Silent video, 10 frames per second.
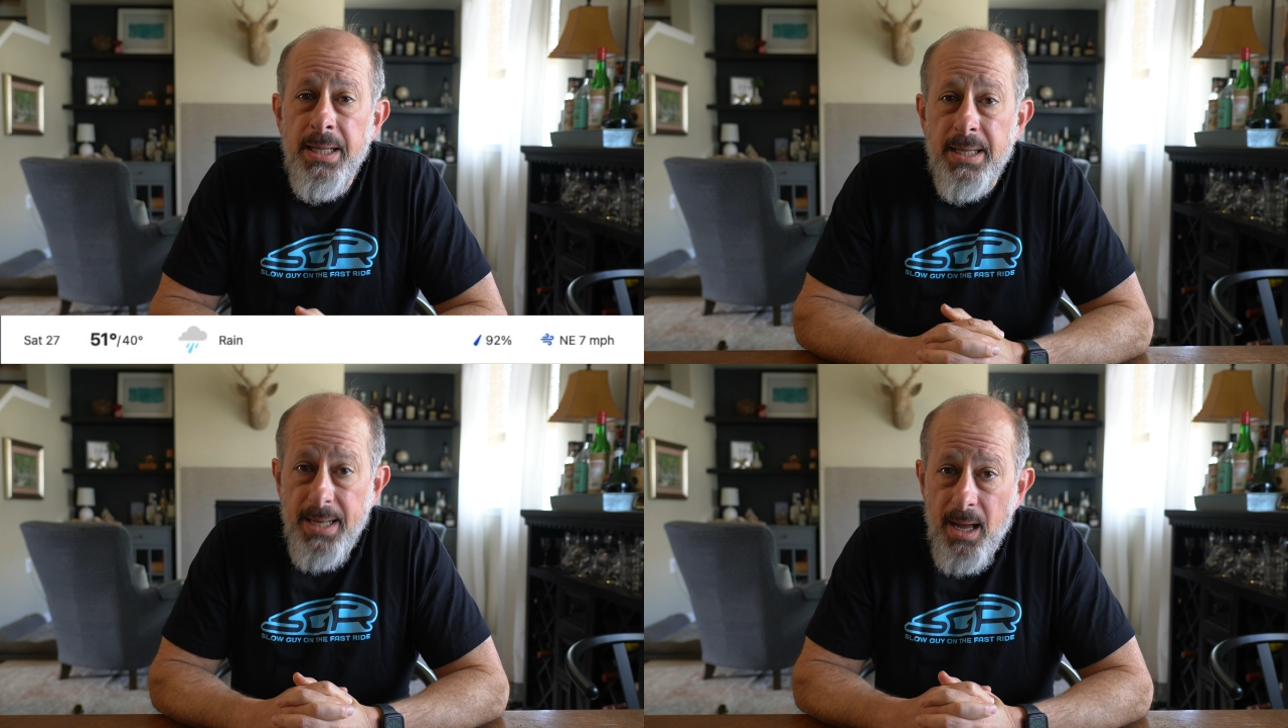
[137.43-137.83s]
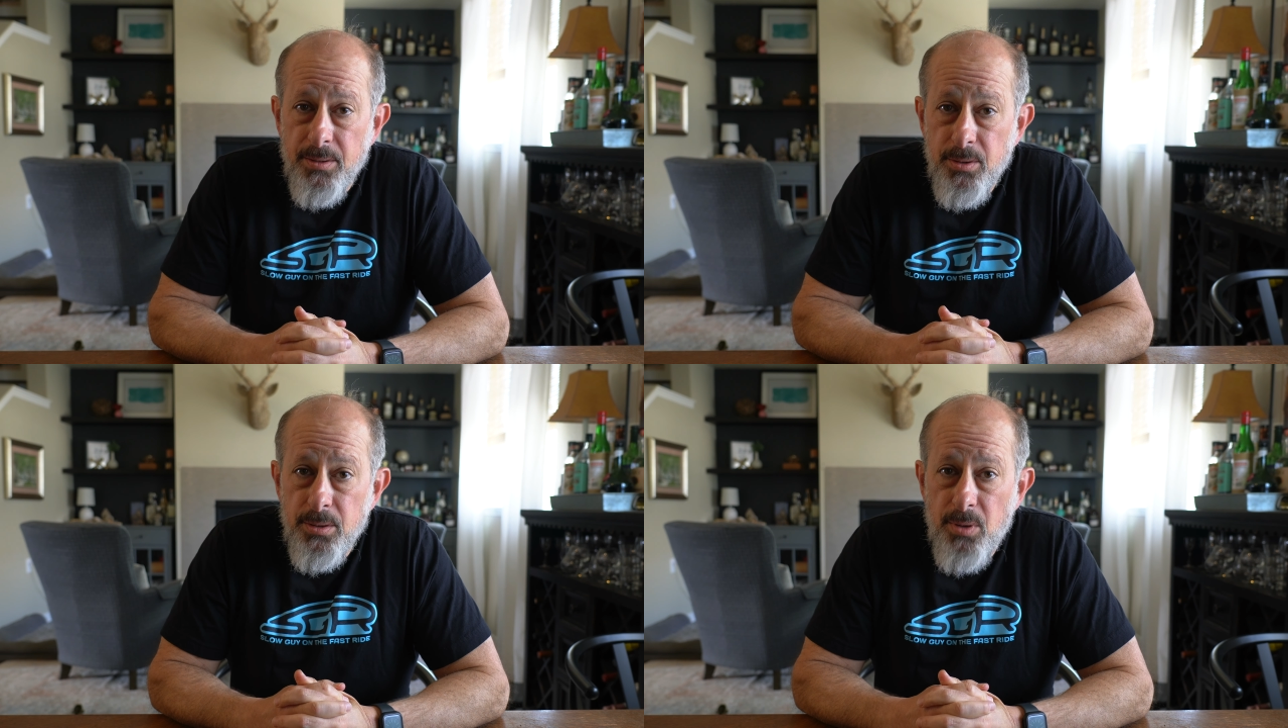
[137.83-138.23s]
and get out
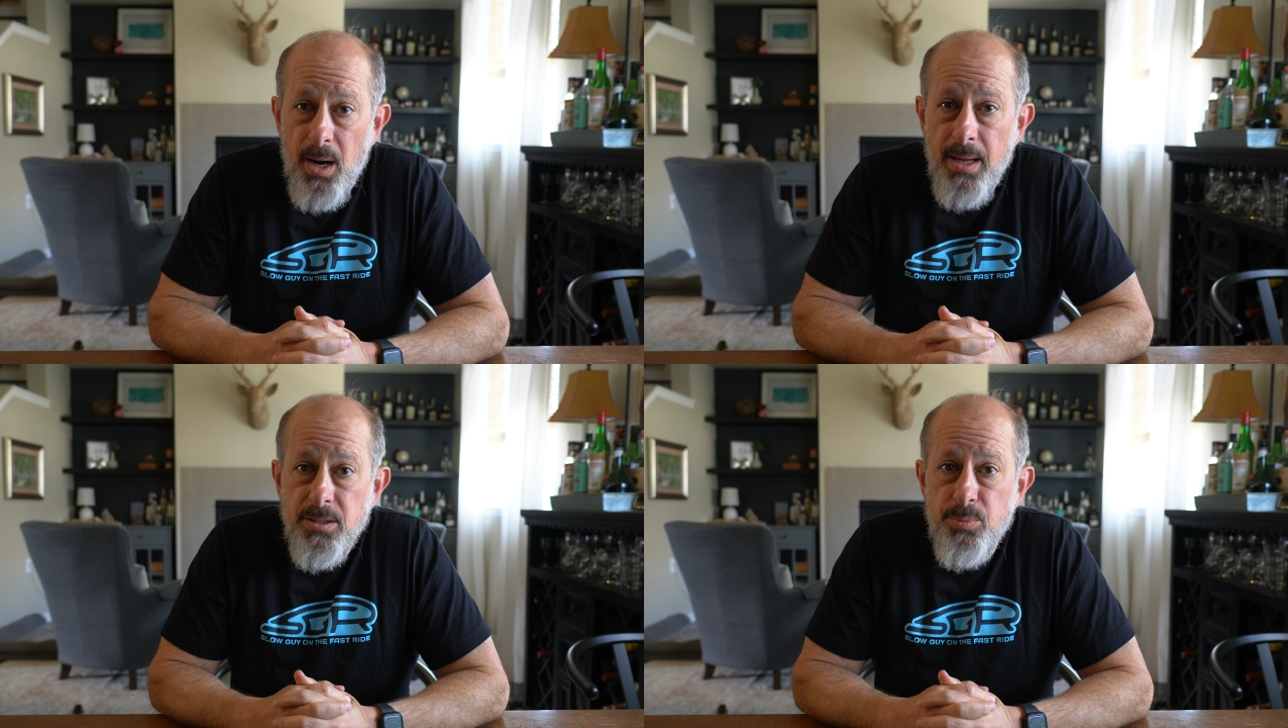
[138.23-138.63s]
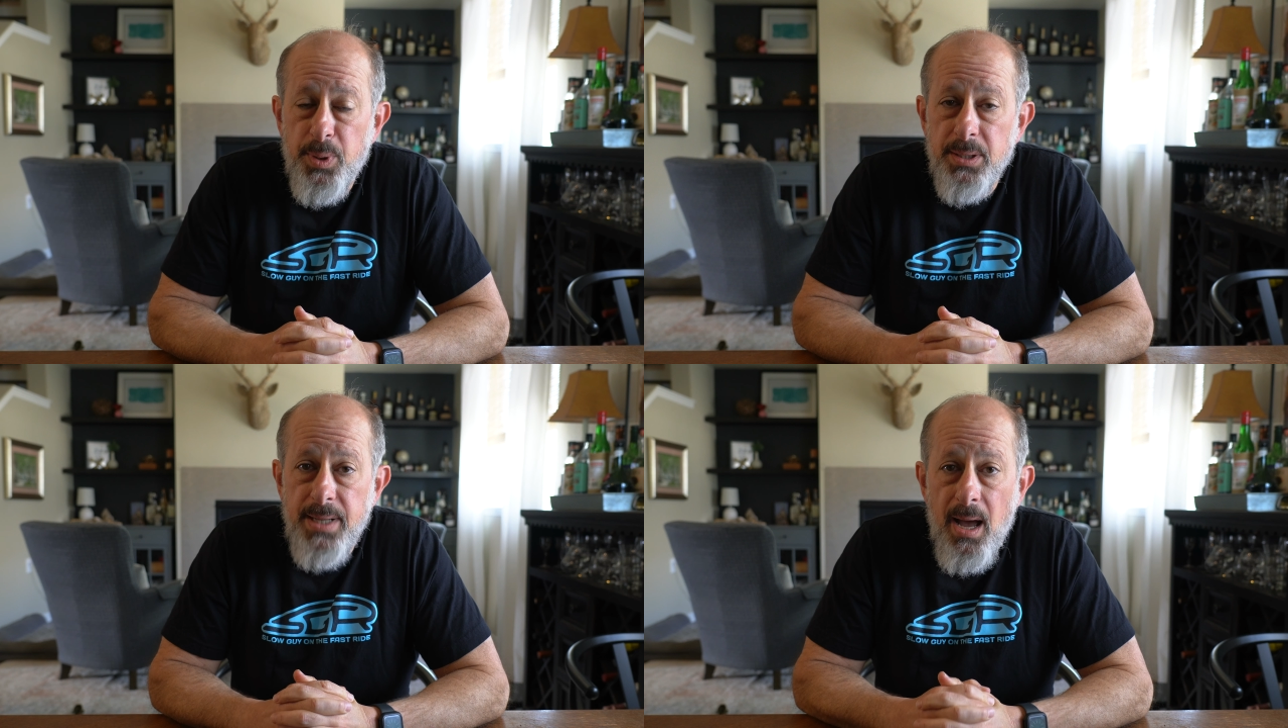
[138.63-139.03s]
and do the rides.
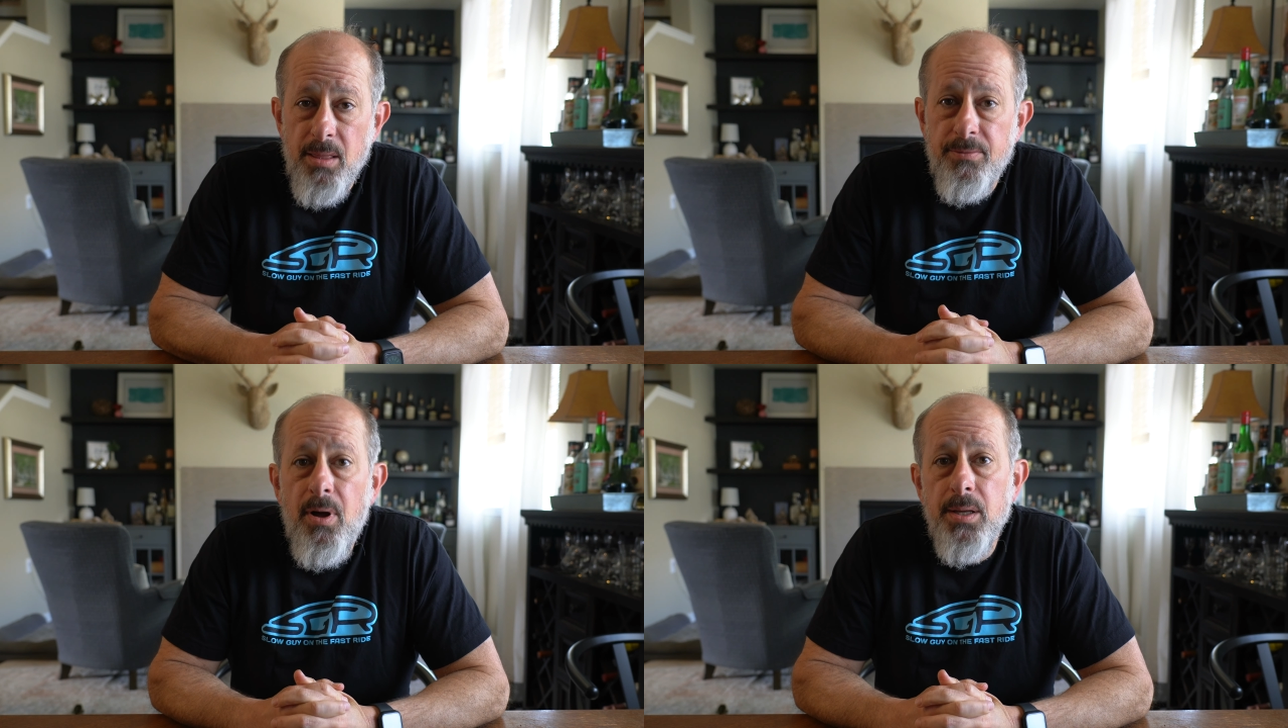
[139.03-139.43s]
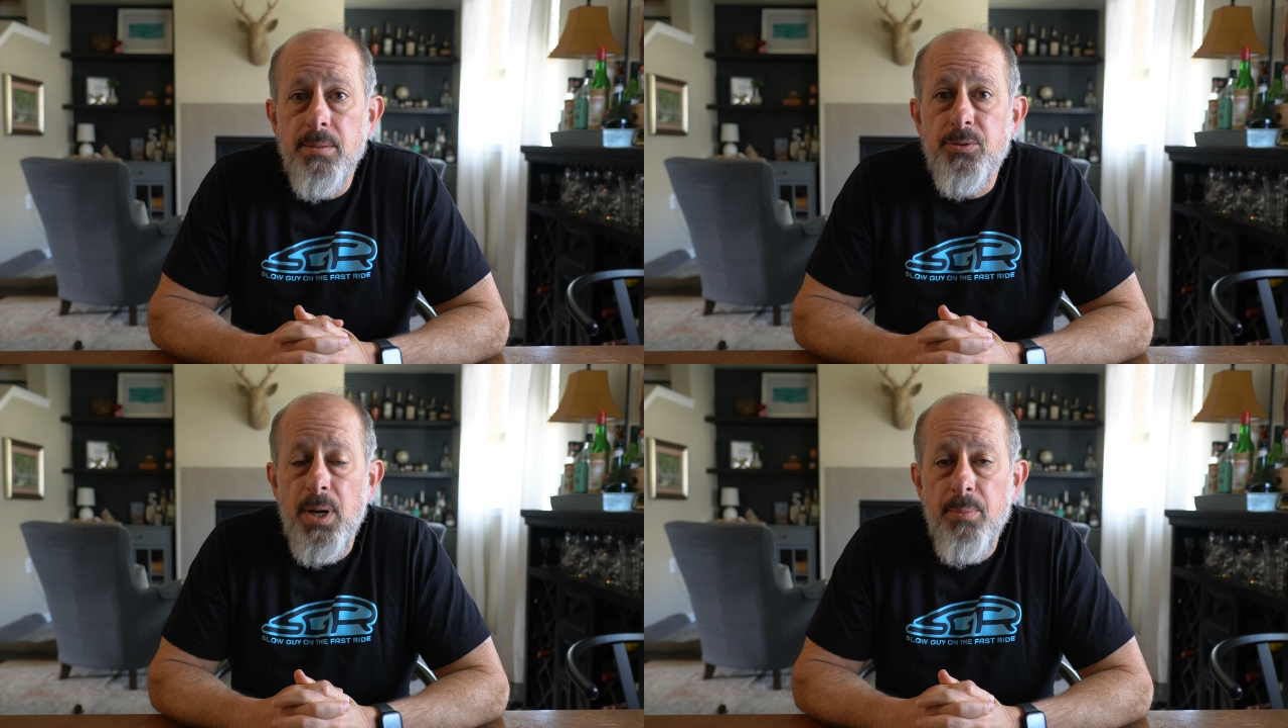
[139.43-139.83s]
But now the
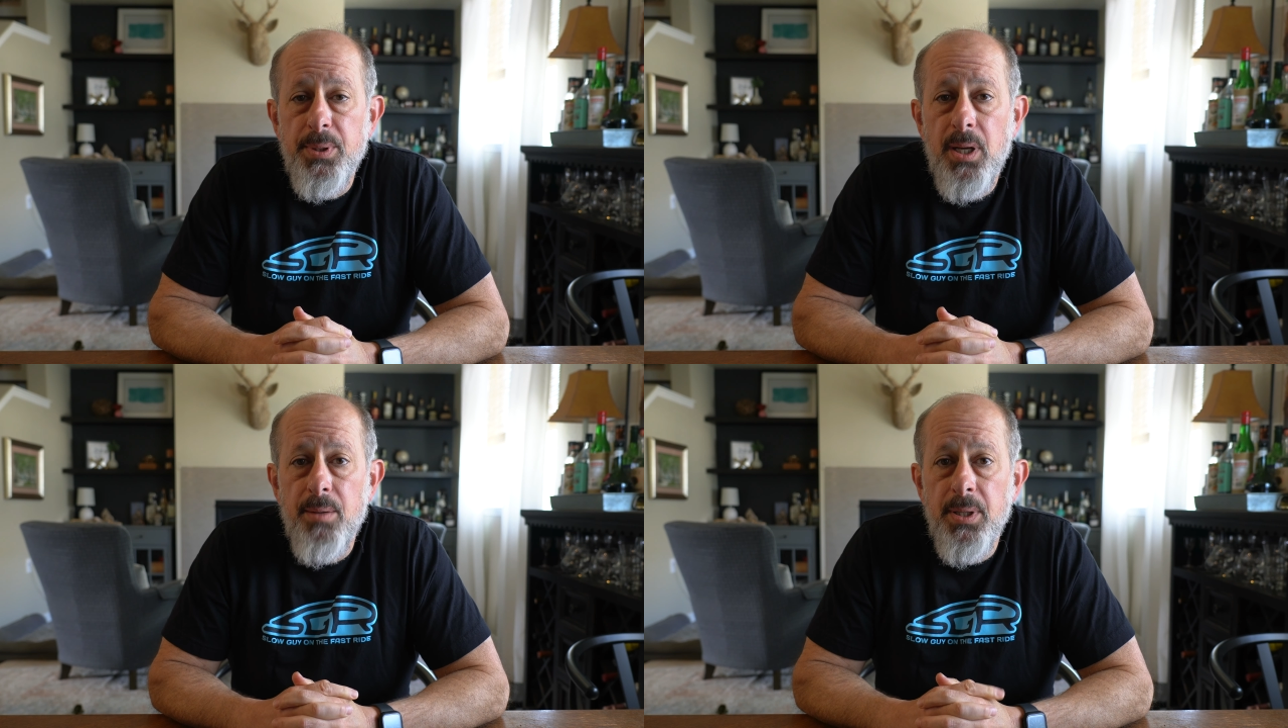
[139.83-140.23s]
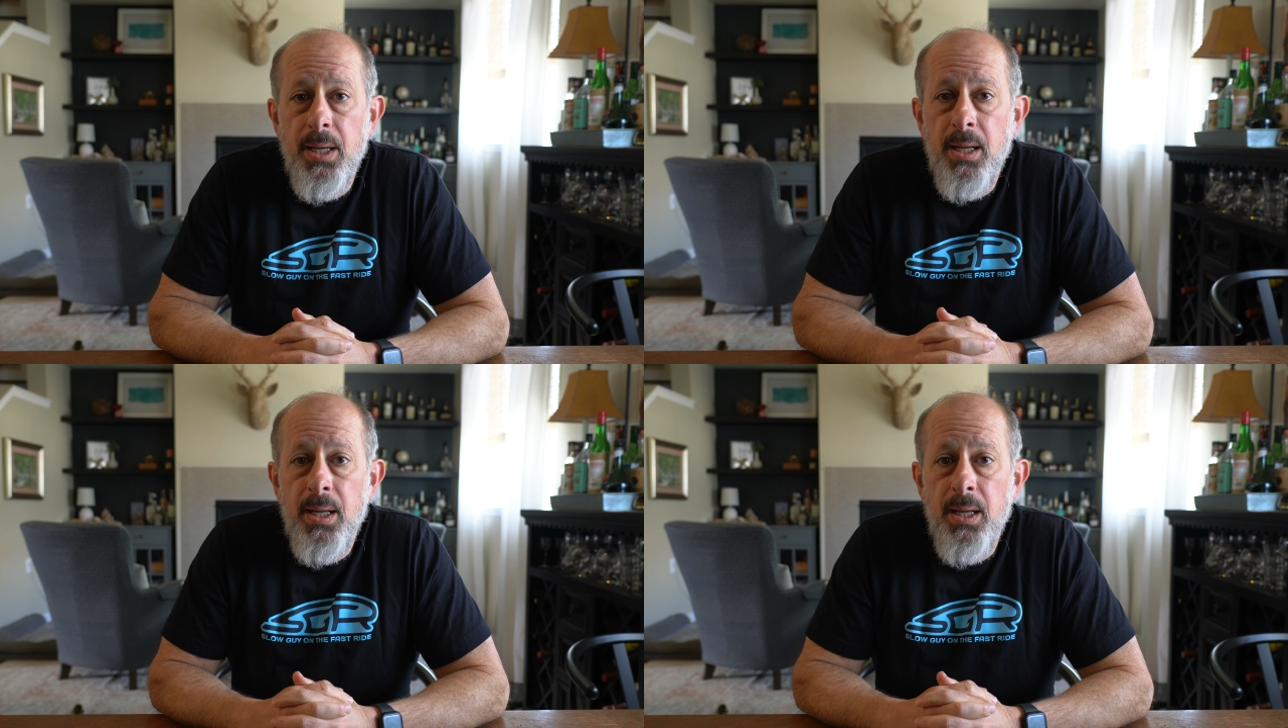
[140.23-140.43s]
volume's ramping up,